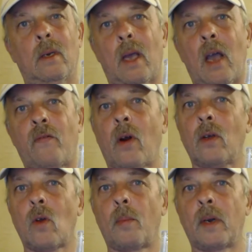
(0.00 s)
how
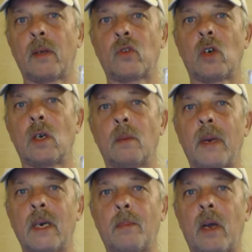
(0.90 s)
far you open it's going to
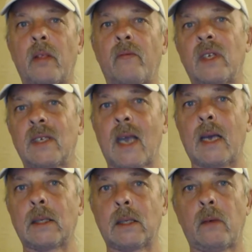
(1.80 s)
depend upon the
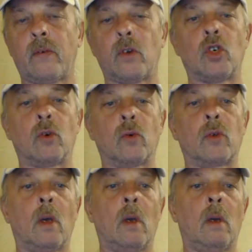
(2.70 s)
viscosity of your
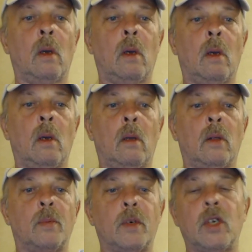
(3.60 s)
juice.
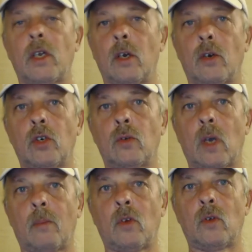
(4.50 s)
This particular
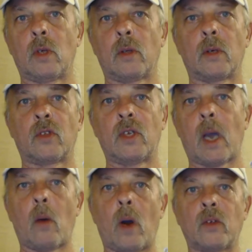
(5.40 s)
juice I'm using, this
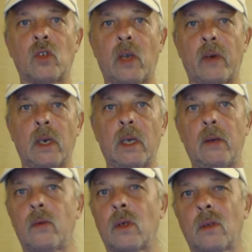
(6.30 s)
DIY 7
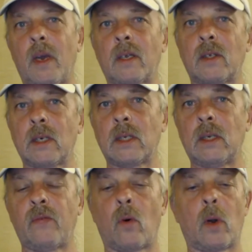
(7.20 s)
leaves, is about a
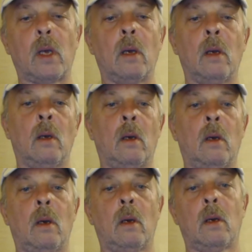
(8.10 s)
60-40.
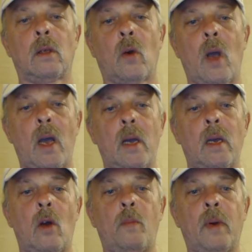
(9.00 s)
So
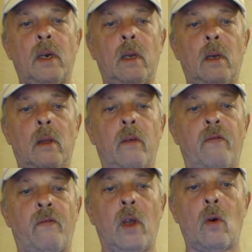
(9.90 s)
I open the
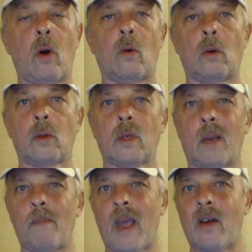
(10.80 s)
flow holes
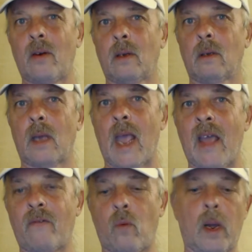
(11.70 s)
about
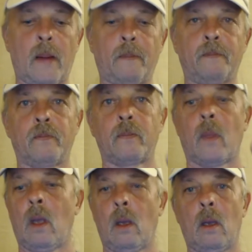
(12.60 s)
halfway.
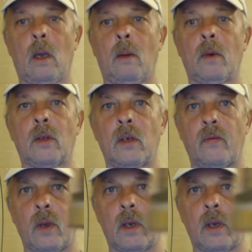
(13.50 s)
I'm going to see if